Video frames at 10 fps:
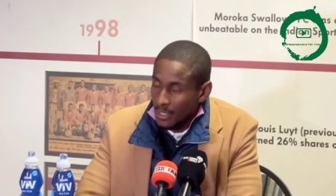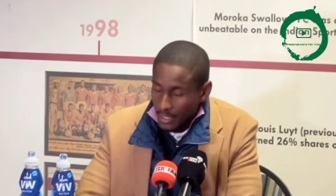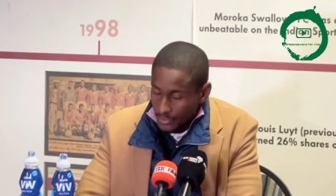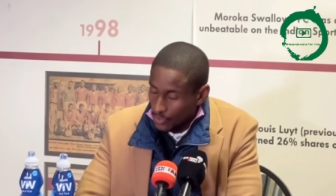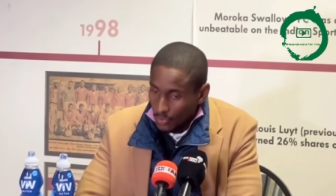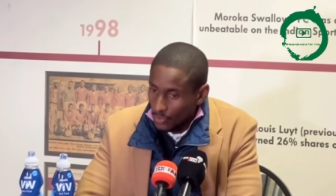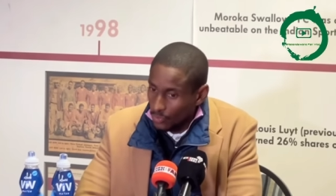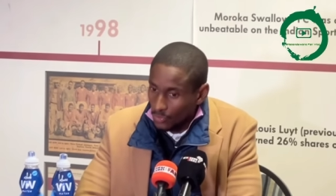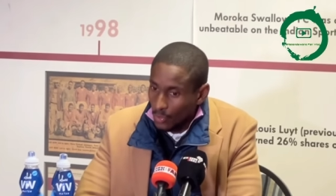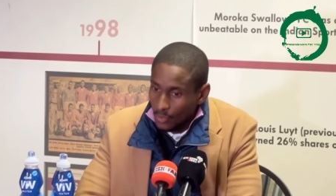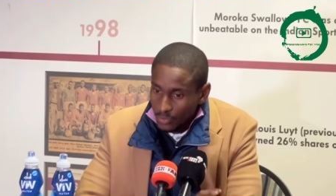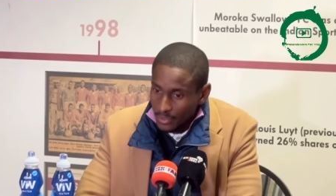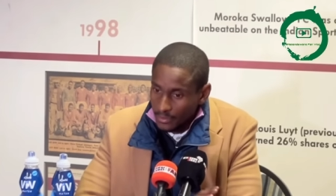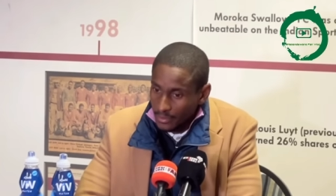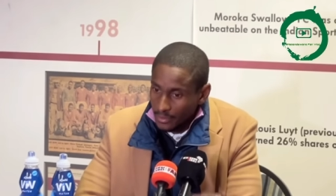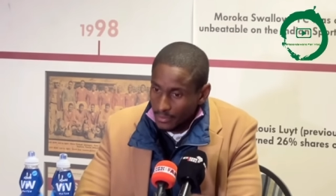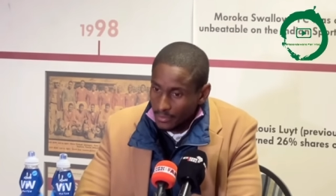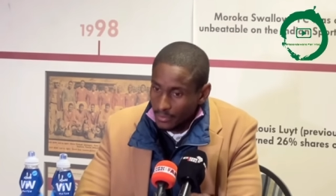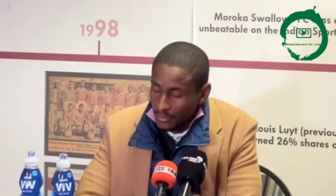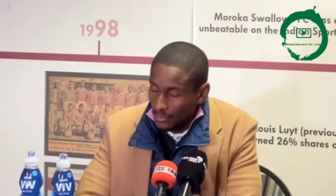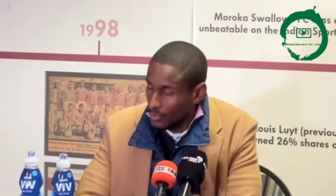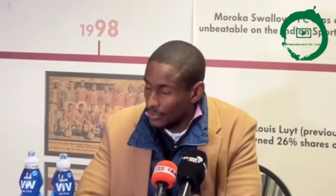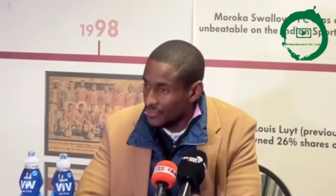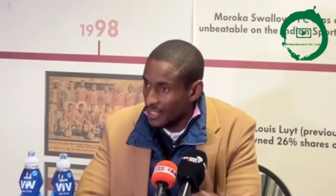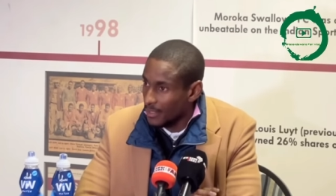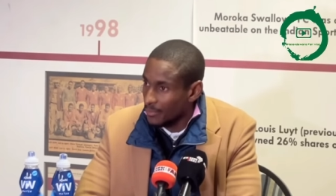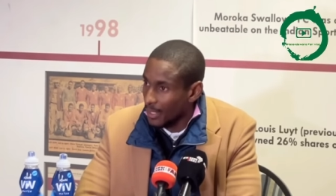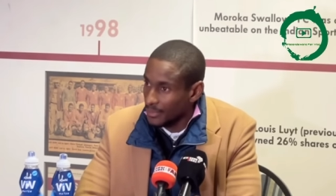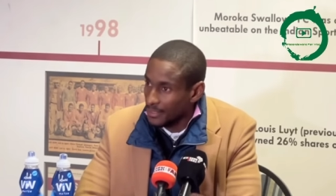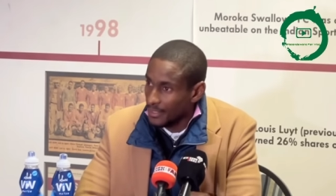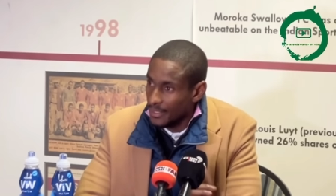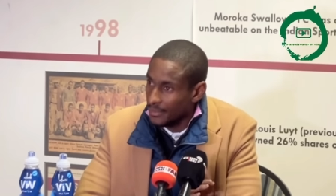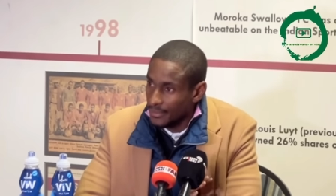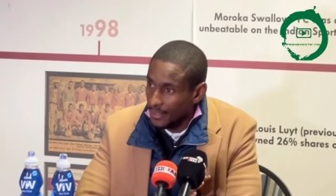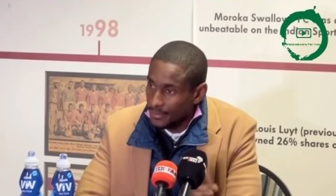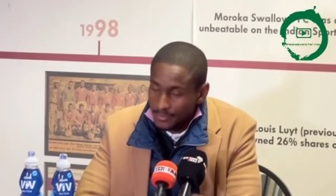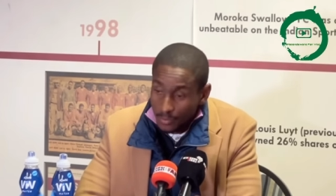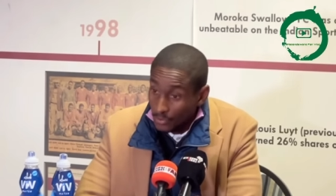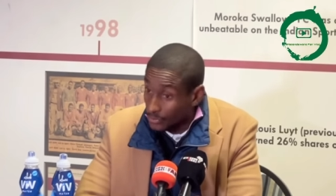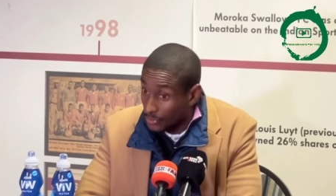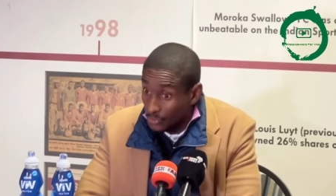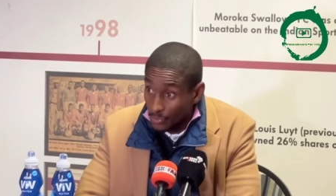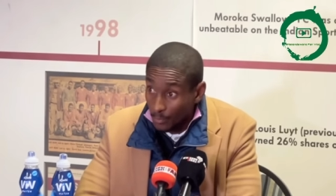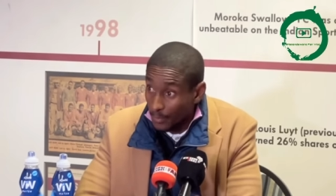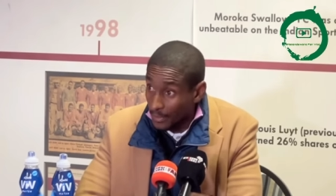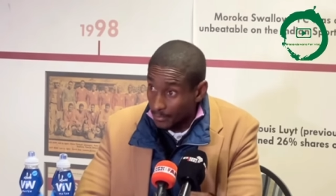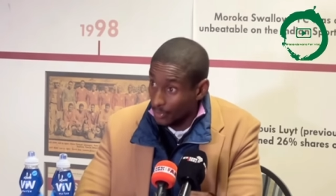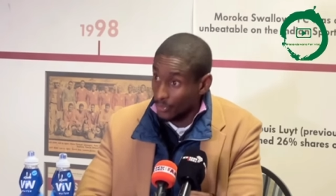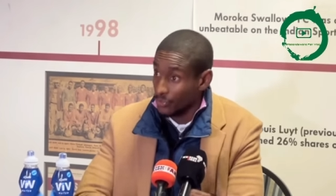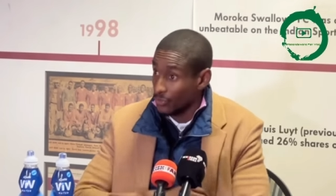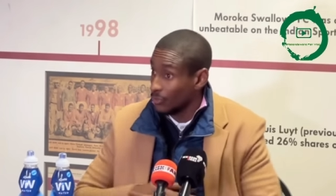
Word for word: He scored a good goal, and uh, he could have celebrated and, and continued to play because you know